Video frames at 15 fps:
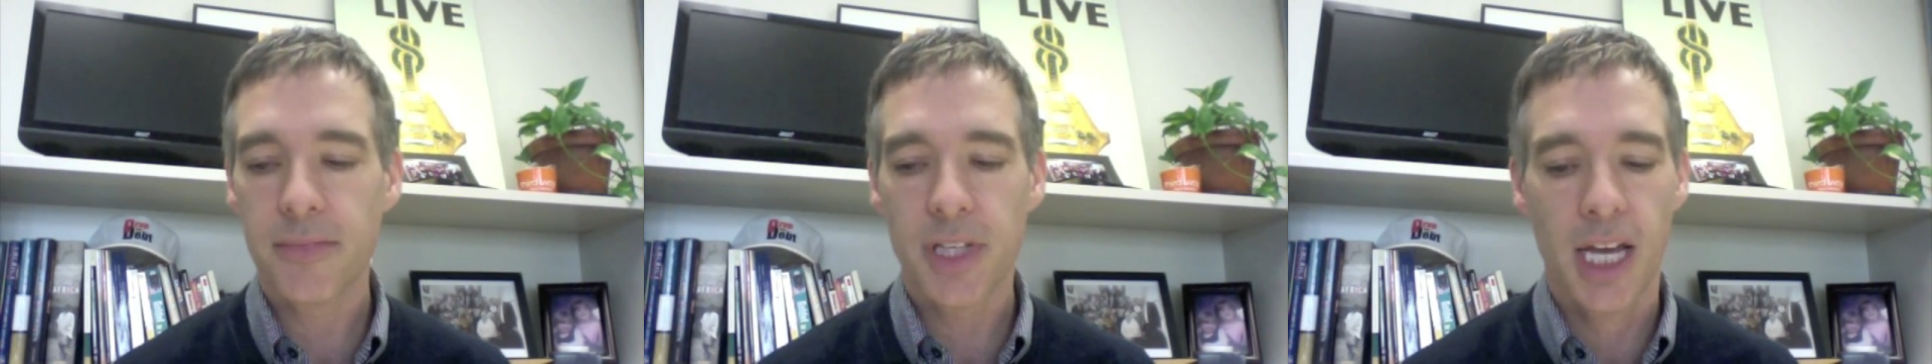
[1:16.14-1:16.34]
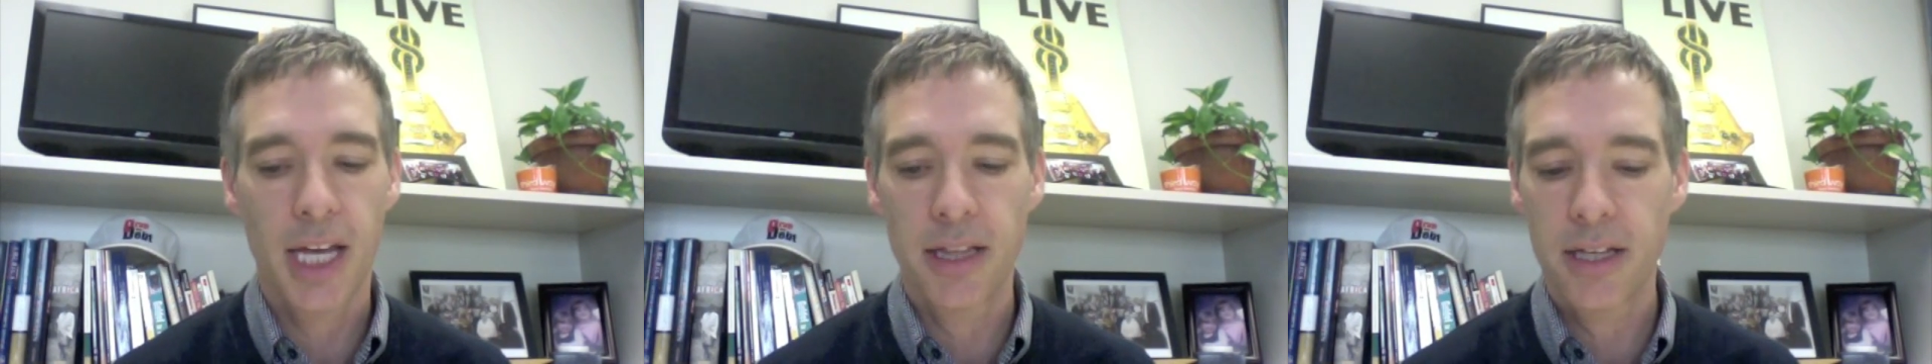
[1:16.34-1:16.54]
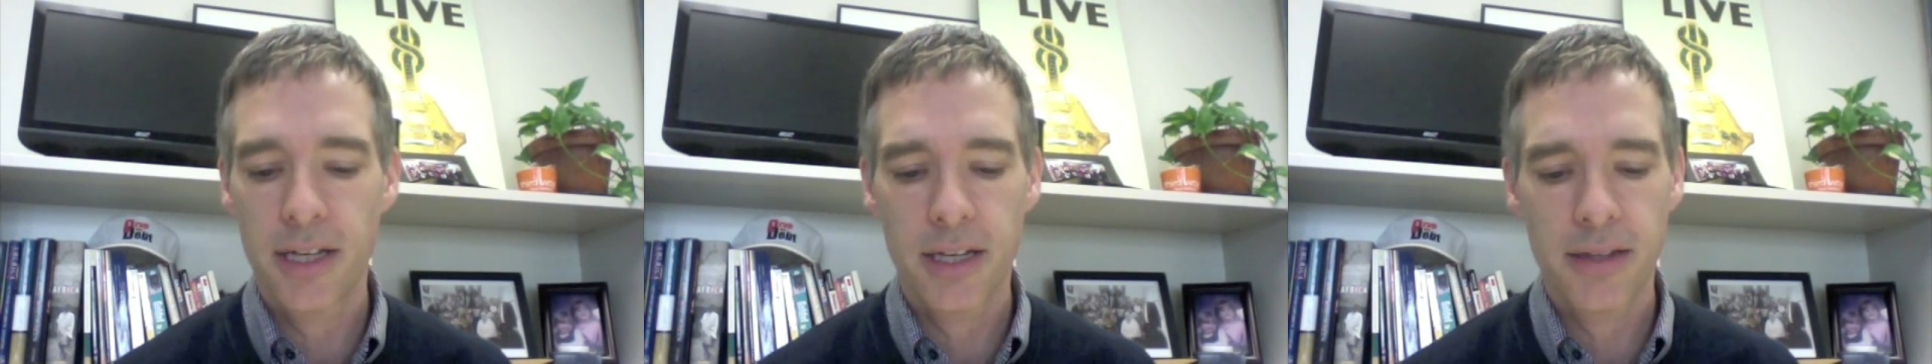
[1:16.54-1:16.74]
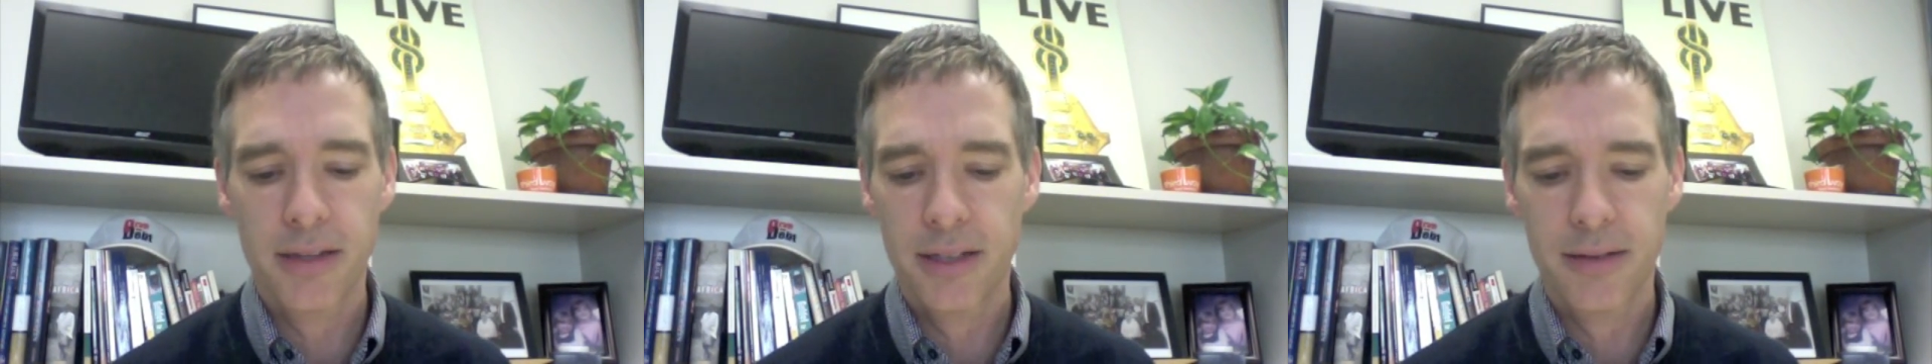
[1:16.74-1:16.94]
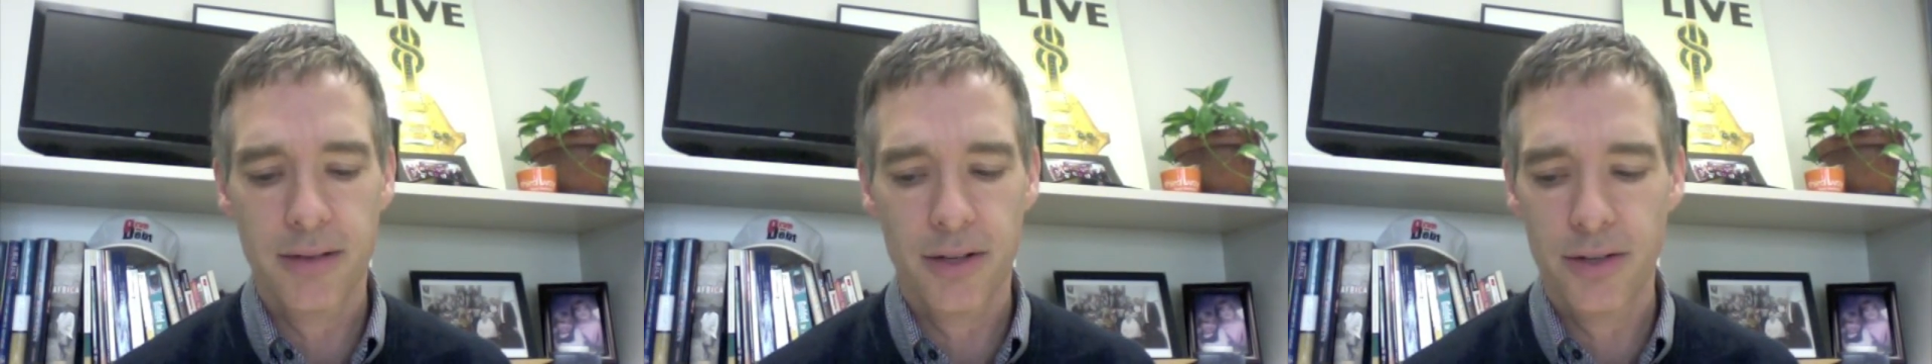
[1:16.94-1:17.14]
And
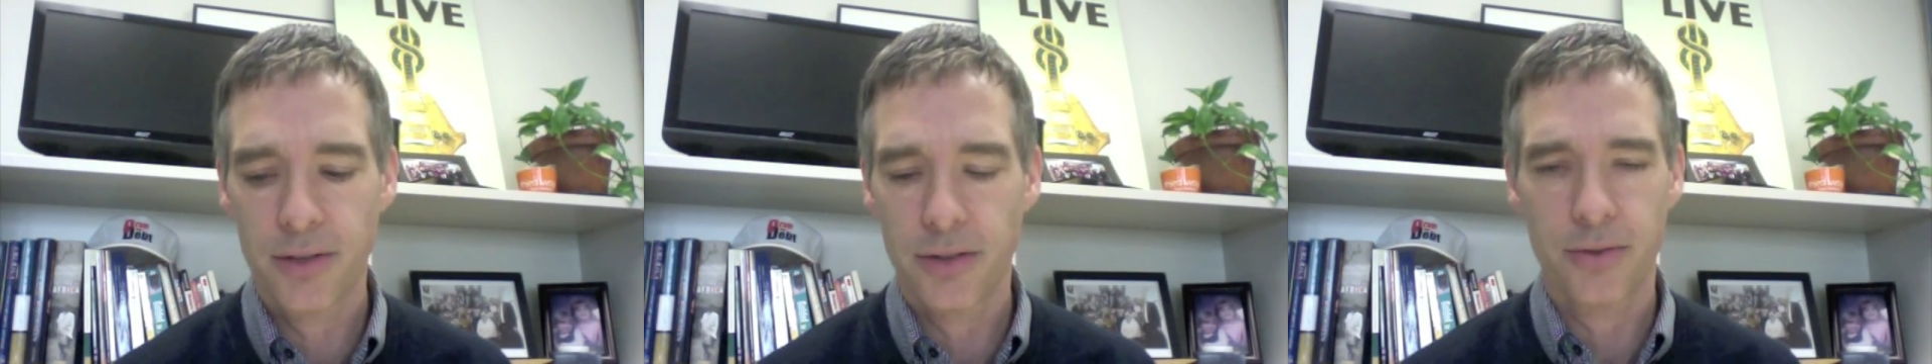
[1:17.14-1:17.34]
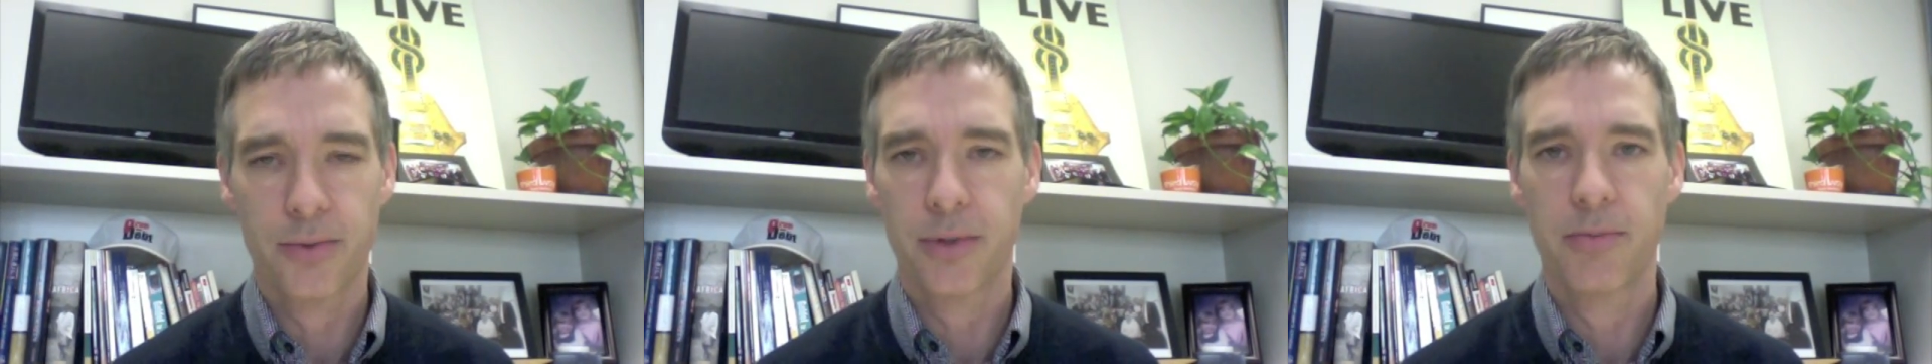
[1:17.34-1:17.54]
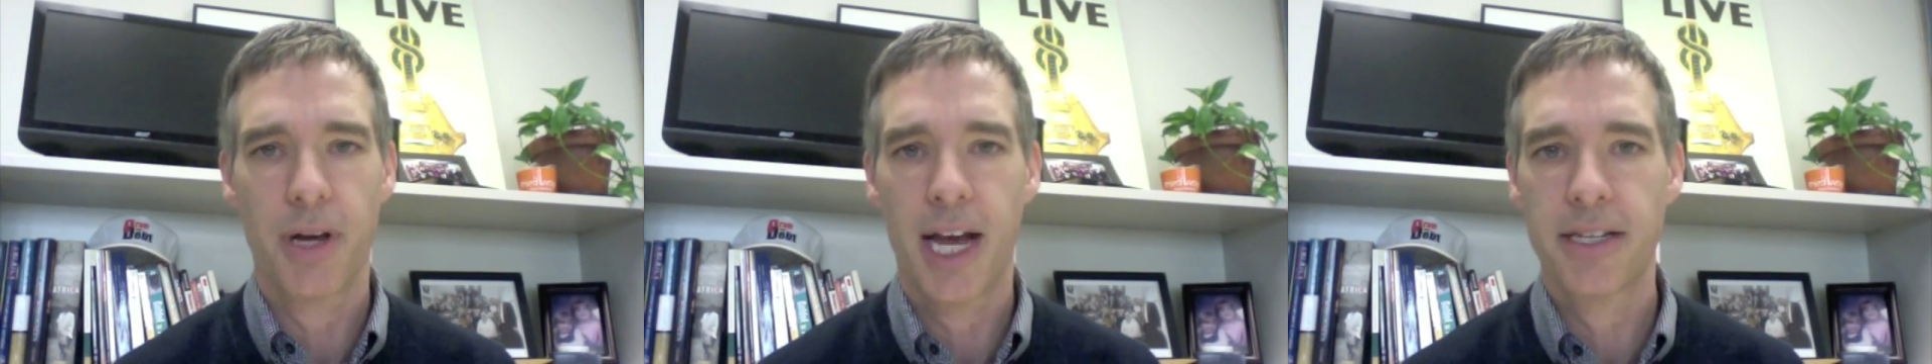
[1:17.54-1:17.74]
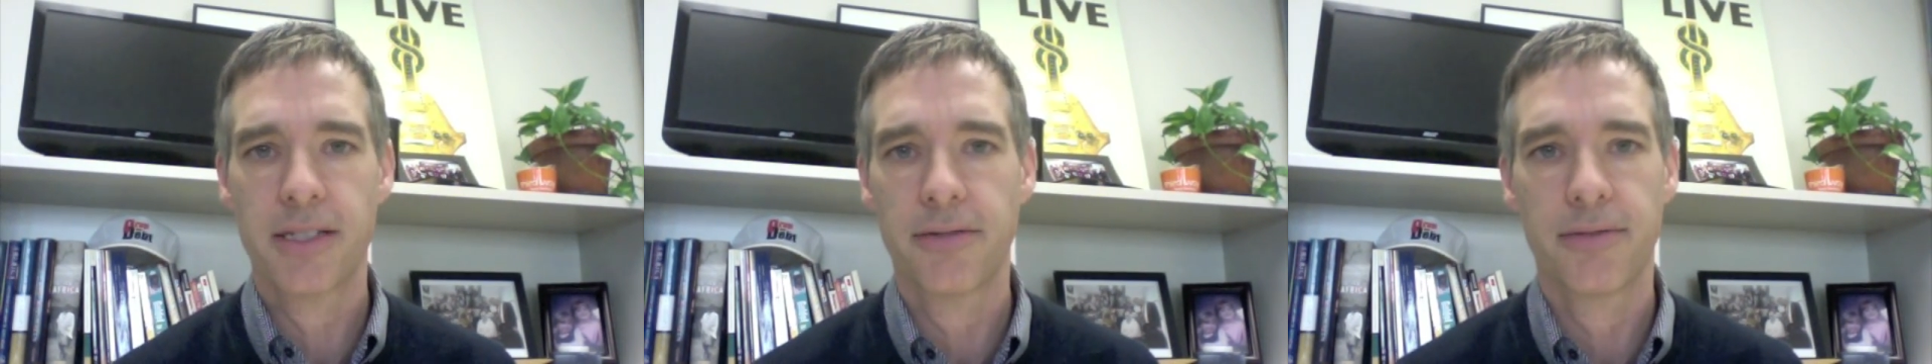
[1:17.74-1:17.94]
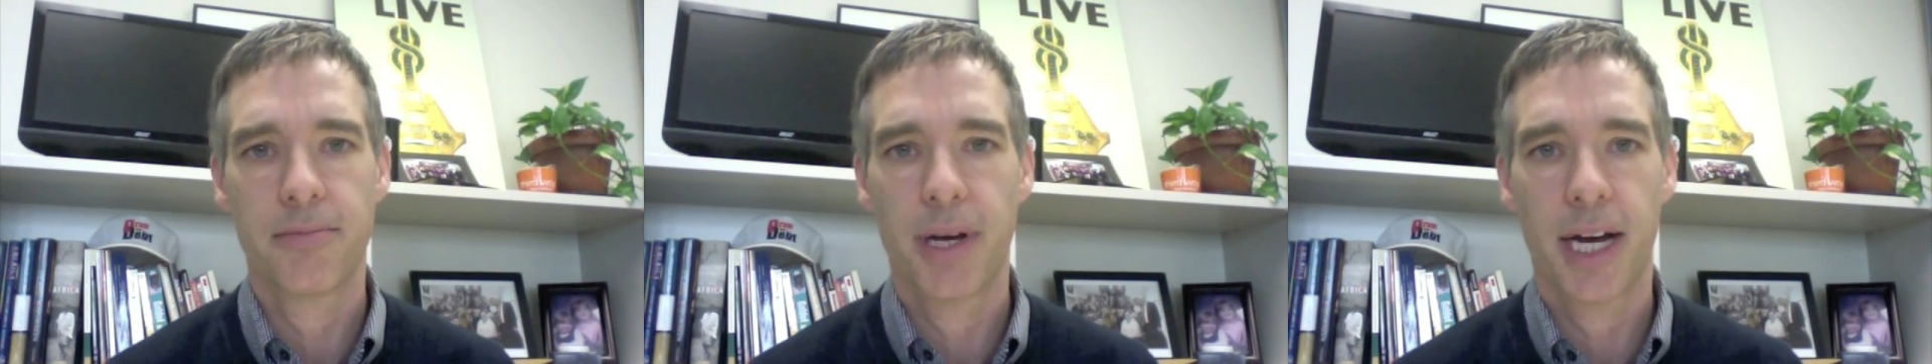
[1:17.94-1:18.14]
the hurdles were
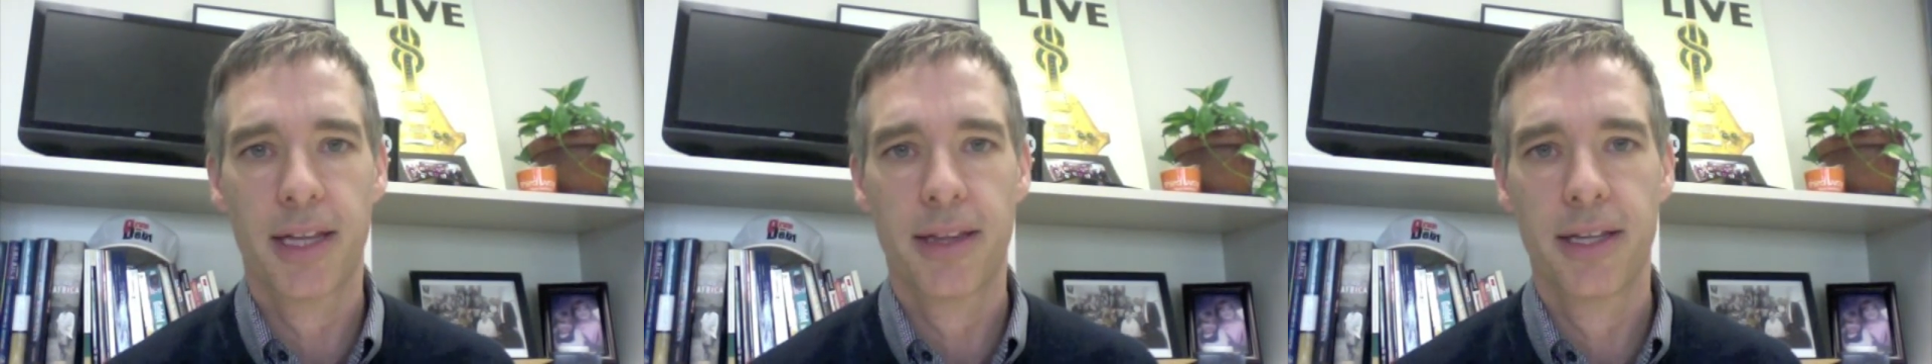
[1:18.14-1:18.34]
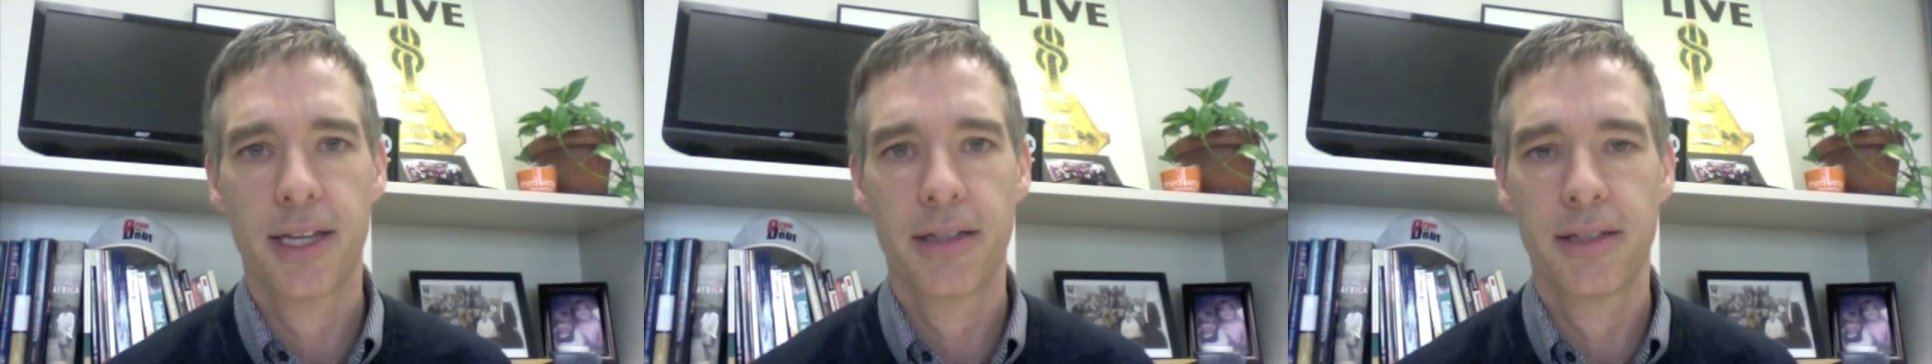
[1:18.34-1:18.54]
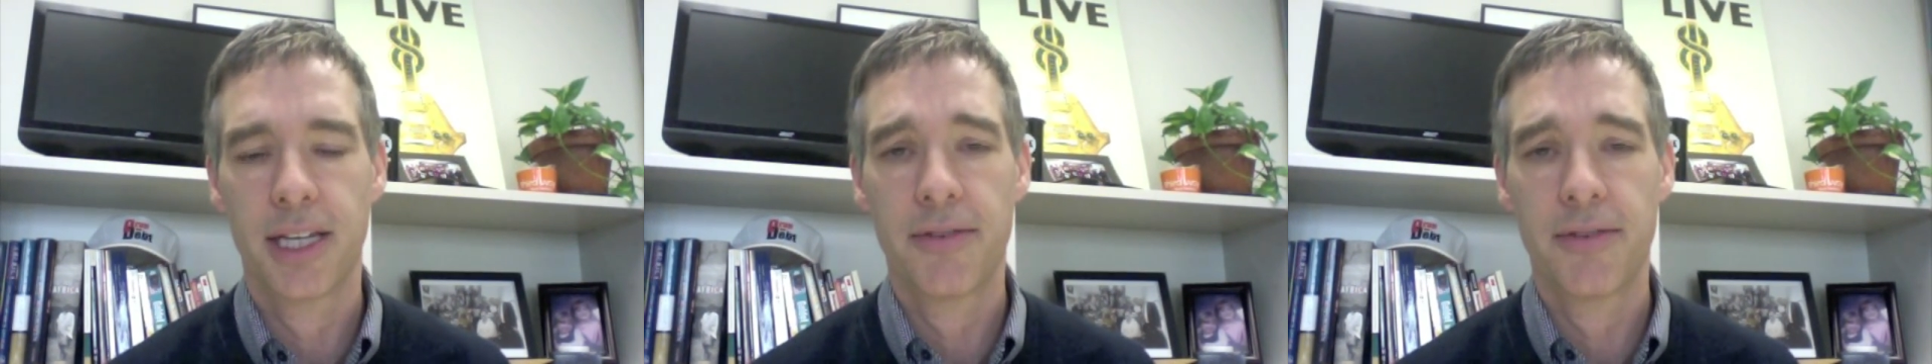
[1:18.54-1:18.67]
massive back then.